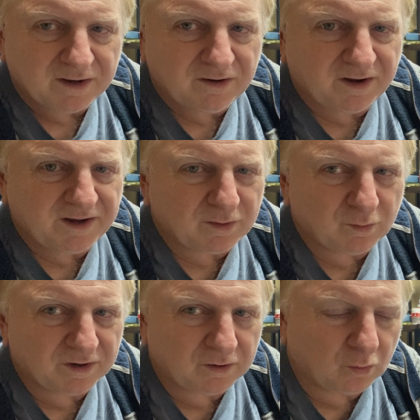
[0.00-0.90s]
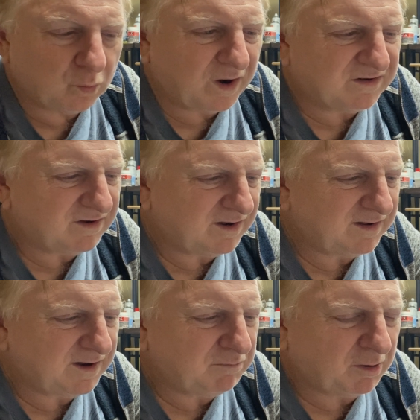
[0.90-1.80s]
You can get really good ones,
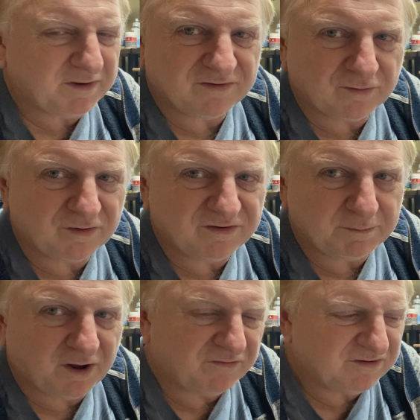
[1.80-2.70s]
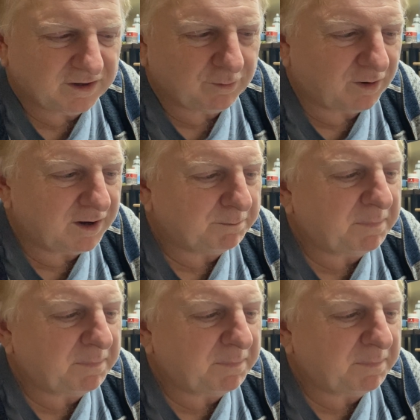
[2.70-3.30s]
and they're probably as good as the MELFs anyway.